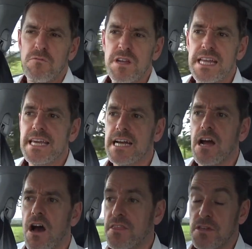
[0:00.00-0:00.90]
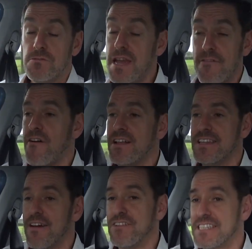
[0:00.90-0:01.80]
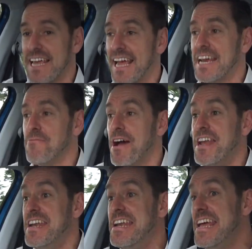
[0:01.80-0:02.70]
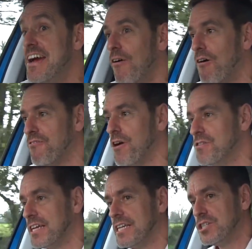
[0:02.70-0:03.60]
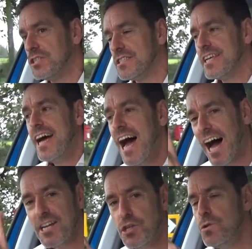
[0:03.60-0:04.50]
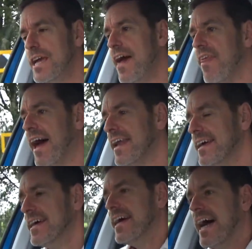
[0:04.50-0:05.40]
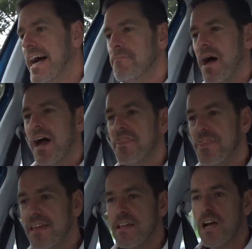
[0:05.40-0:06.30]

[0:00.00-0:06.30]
really a car that you'd never take anywhere near off-road conditions. I do get that. I think the